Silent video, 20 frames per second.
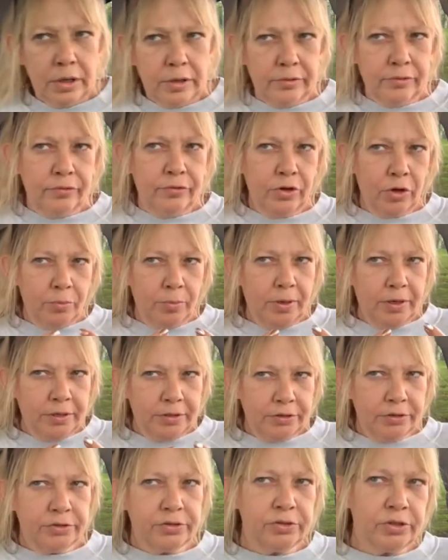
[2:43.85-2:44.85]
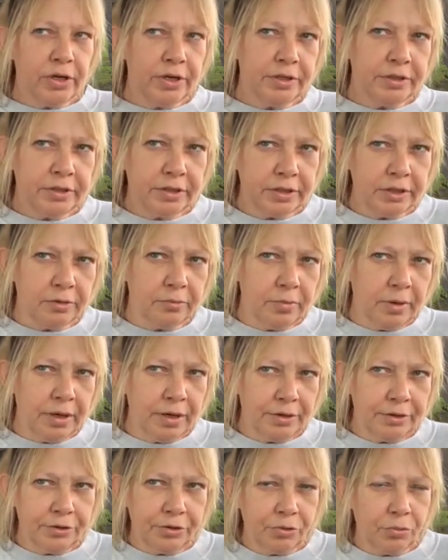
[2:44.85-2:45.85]
is nobody just saying nothing
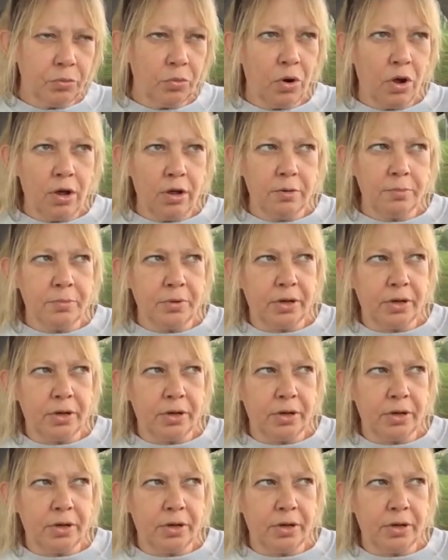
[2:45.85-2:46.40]
about it, or what?